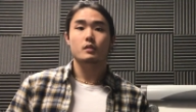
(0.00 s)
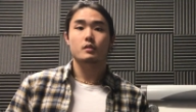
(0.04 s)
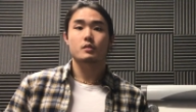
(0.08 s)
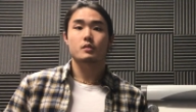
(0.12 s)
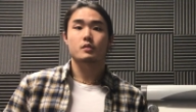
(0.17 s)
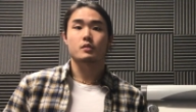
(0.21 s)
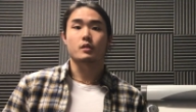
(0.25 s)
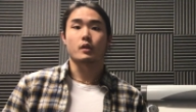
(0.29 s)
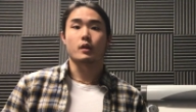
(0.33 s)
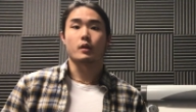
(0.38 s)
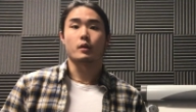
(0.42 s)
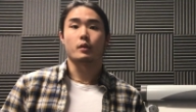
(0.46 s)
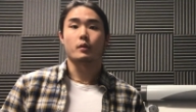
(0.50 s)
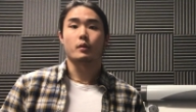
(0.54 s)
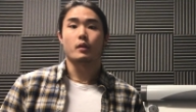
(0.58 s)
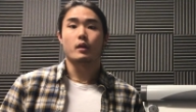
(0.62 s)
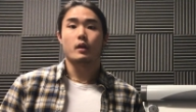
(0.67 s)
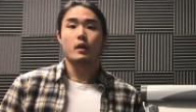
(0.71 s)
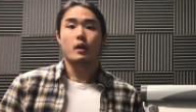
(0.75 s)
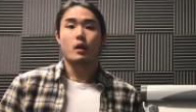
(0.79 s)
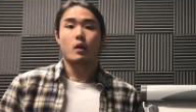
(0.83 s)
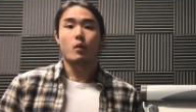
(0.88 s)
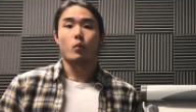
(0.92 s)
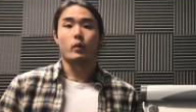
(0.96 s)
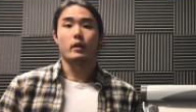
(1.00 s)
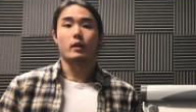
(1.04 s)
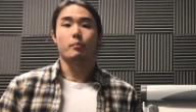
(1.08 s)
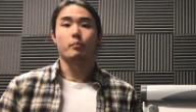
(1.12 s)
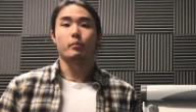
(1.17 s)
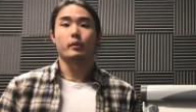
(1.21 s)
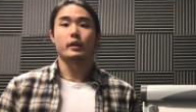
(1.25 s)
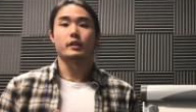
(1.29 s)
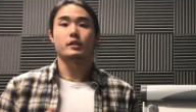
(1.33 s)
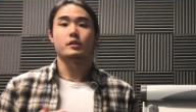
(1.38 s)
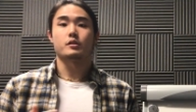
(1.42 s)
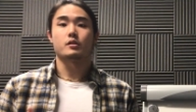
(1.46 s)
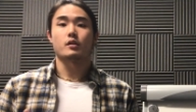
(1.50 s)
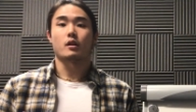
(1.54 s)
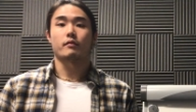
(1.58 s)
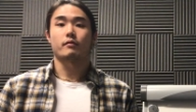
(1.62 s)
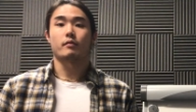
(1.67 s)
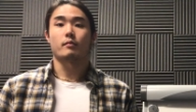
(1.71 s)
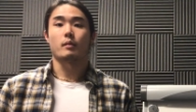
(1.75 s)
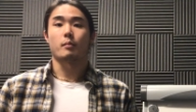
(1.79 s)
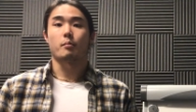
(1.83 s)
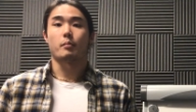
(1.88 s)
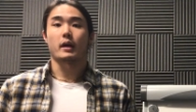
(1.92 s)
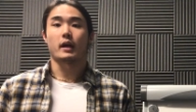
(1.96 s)
So when it branches off
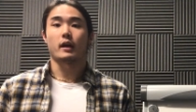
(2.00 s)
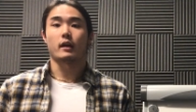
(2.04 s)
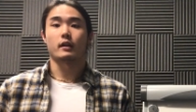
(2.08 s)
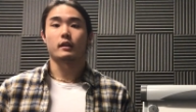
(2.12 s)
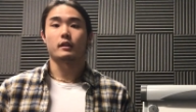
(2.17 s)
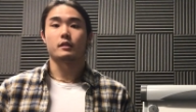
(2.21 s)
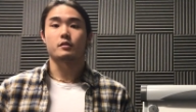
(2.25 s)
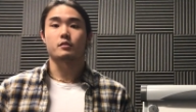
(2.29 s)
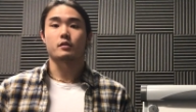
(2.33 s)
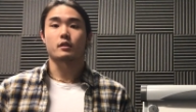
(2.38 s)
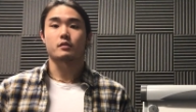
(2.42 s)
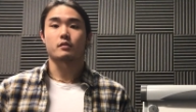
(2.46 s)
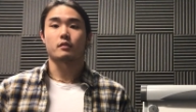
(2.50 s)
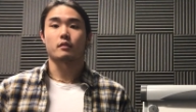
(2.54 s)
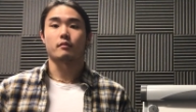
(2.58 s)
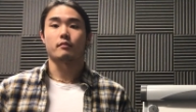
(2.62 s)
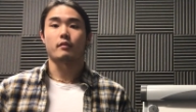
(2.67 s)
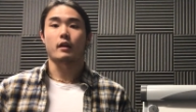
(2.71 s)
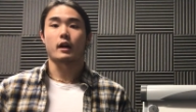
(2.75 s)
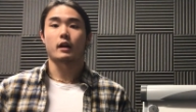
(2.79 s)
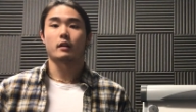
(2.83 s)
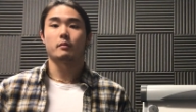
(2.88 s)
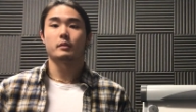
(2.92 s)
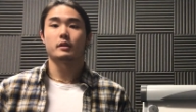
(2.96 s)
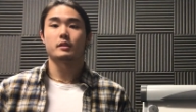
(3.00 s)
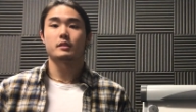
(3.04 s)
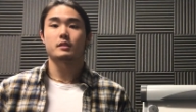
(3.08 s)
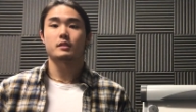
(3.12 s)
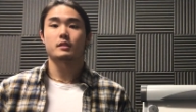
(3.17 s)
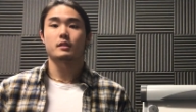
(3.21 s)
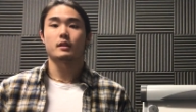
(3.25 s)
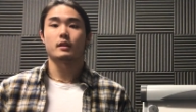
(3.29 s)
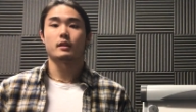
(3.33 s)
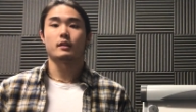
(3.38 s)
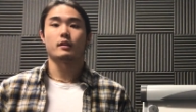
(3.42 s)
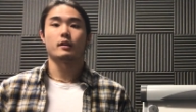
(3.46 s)
from the parent in stressful environments,